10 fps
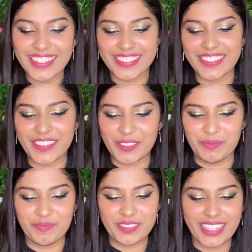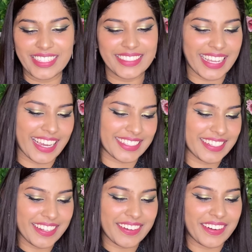so this is
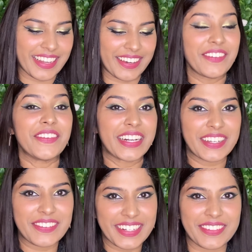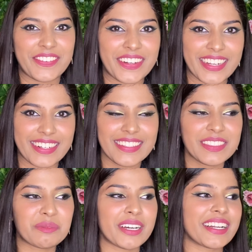actually not like a winter fragrance,
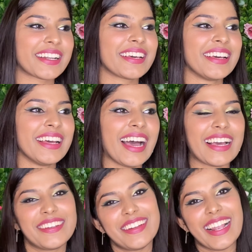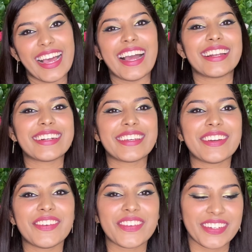but I thought I'd add it
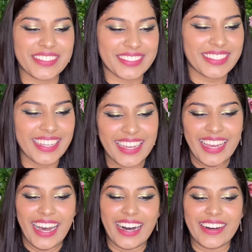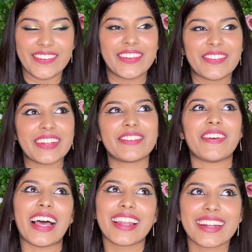here because even
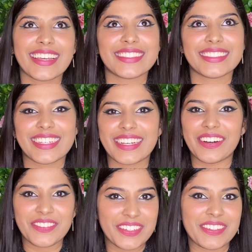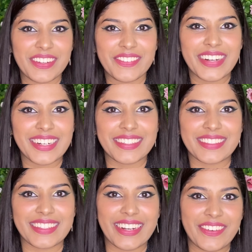Valentine's Day comes during
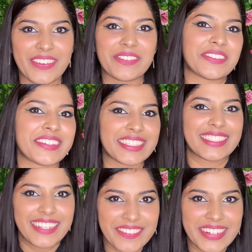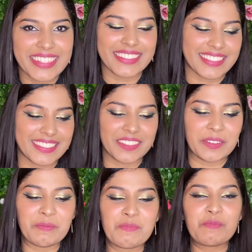winters, right? February is still winter,
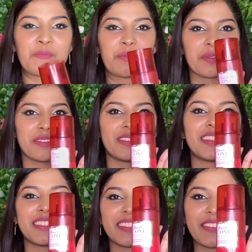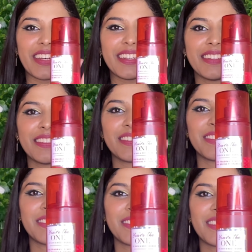so this is the one.
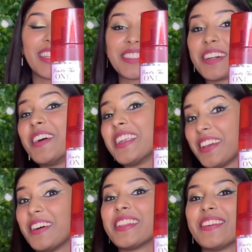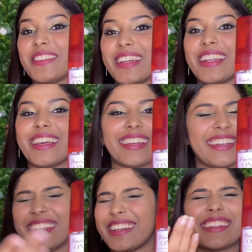It's called You're the One. Like,
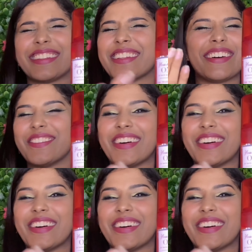it is the